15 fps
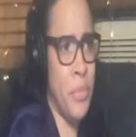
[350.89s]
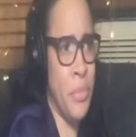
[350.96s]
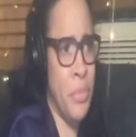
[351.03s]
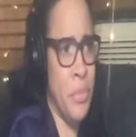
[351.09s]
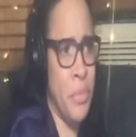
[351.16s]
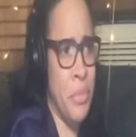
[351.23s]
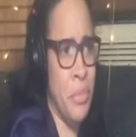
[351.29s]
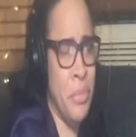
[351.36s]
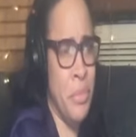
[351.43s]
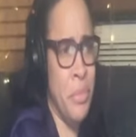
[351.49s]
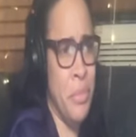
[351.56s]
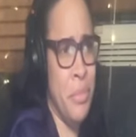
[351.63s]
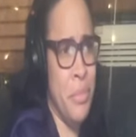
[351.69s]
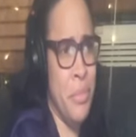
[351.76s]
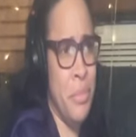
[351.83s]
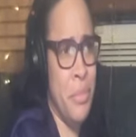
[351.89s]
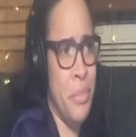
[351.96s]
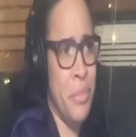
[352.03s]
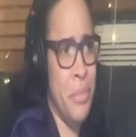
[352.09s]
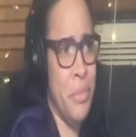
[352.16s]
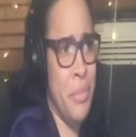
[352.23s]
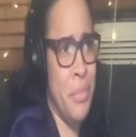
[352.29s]

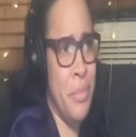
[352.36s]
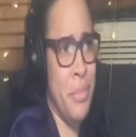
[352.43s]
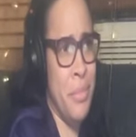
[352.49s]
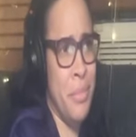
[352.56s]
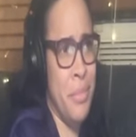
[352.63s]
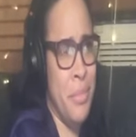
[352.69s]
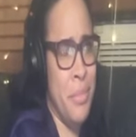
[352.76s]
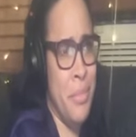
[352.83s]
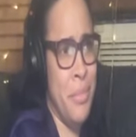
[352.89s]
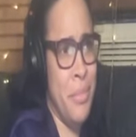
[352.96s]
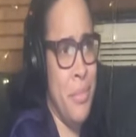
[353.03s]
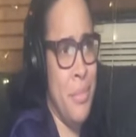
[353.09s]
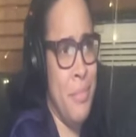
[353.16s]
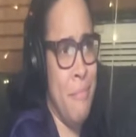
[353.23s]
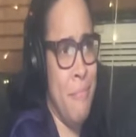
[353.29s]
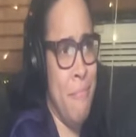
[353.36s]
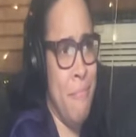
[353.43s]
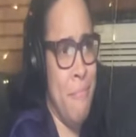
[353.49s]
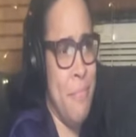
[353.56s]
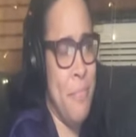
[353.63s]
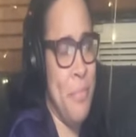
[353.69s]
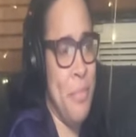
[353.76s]

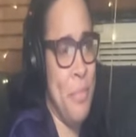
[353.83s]
(silent)